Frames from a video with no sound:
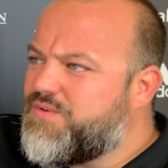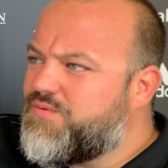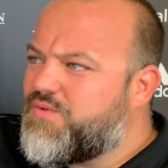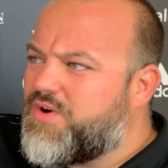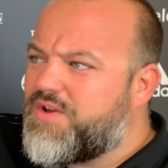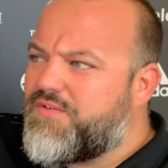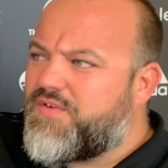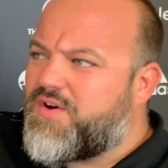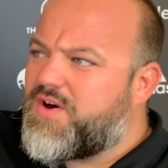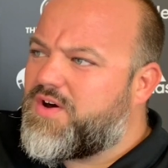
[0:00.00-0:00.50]

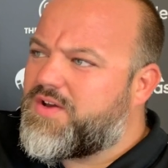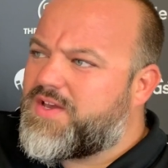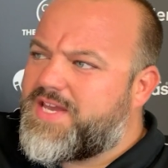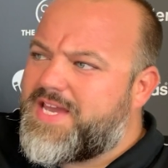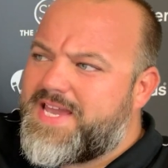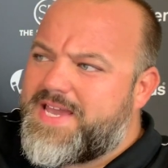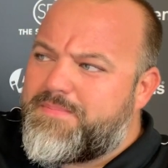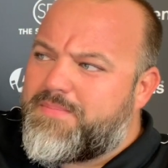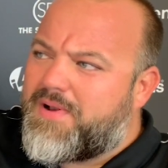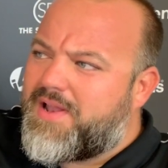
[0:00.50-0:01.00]
one of our
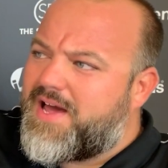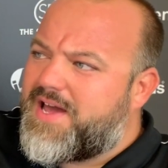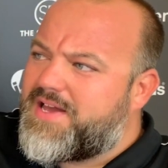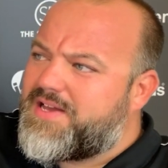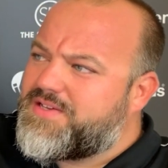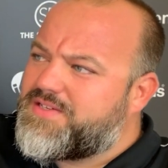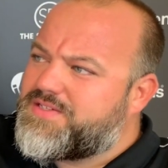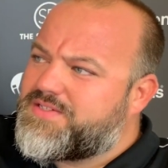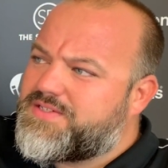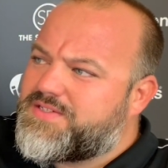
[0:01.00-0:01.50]
key
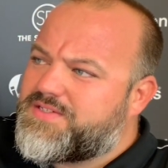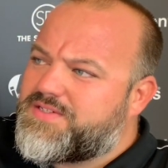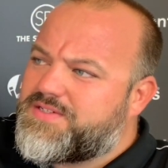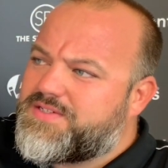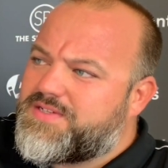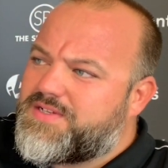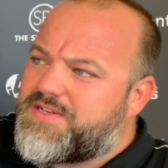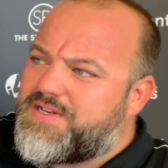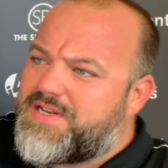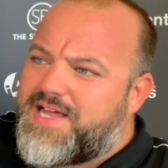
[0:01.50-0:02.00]
players
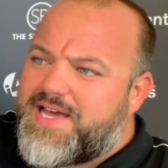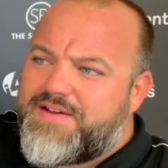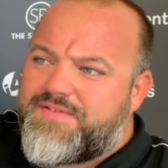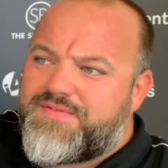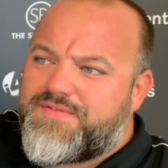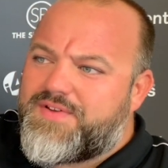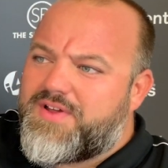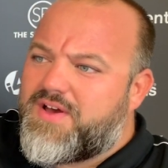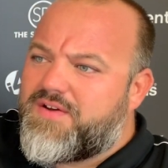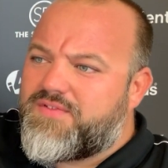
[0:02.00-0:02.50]

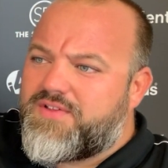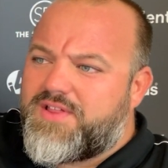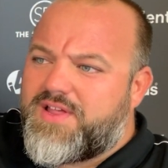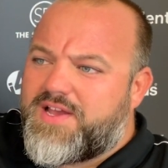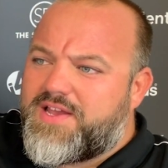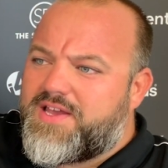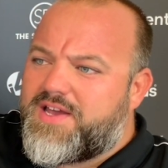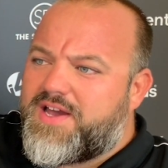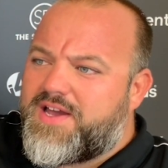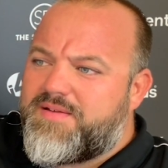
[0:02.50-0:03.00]
left after
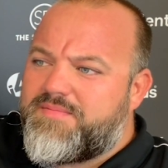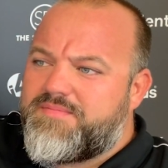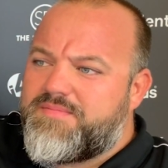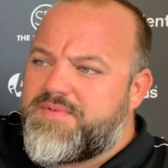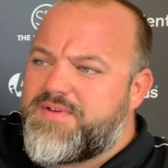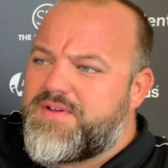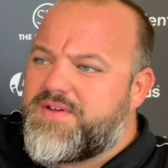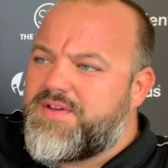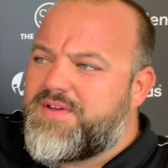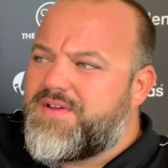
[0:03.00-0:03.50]
that game,
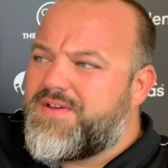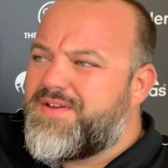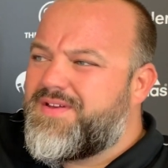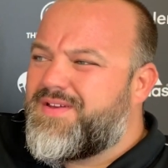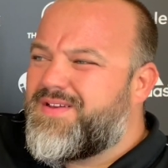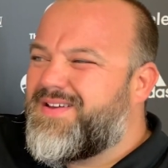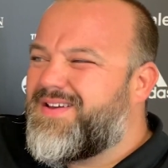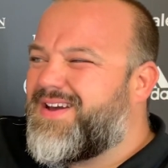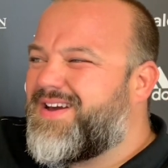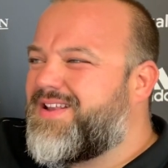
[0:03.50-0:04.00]

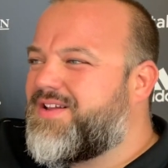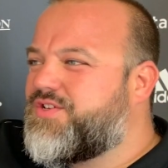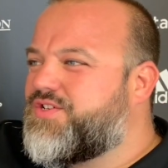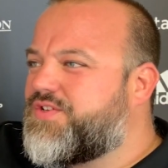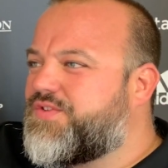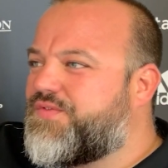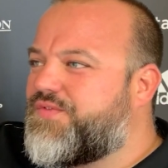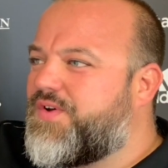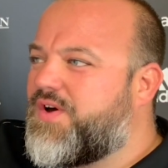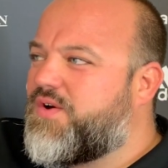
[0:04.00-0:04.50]
and I
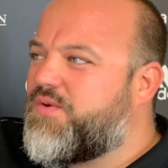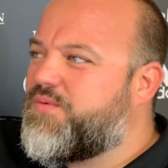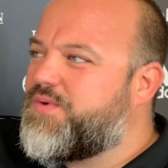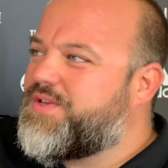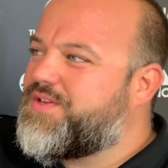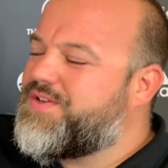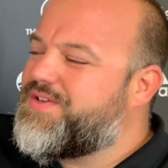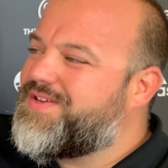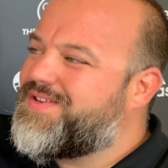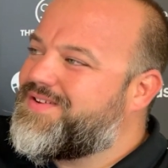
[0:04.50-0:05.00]
just felt we,
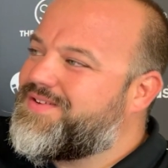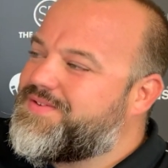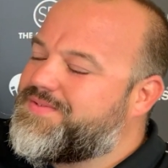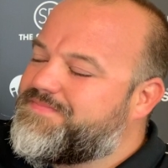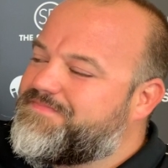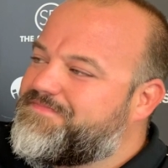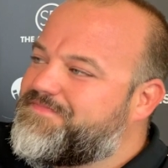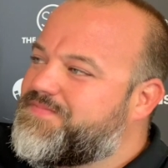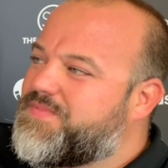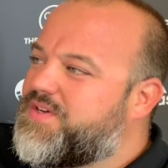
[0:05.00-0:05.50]
you
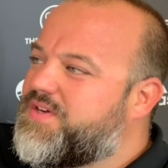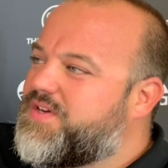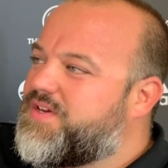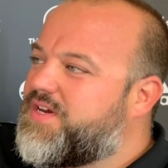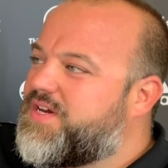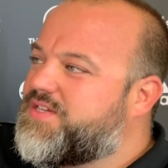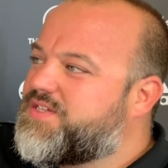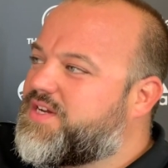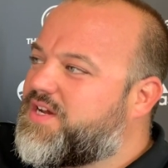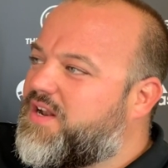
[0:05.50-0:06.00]

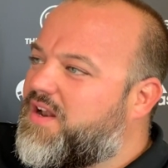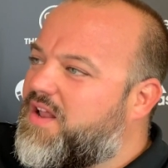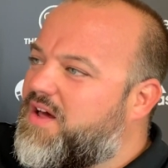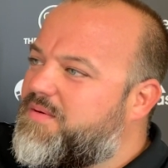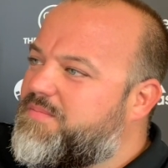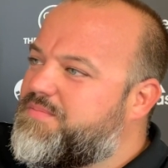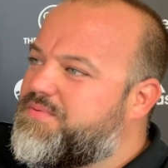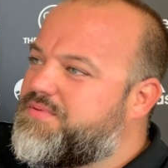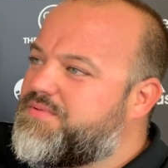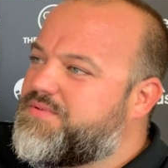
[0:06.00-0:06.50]
know, as a
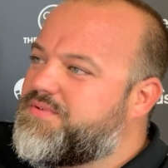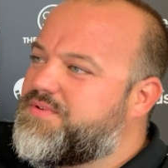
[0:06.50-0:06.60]
club,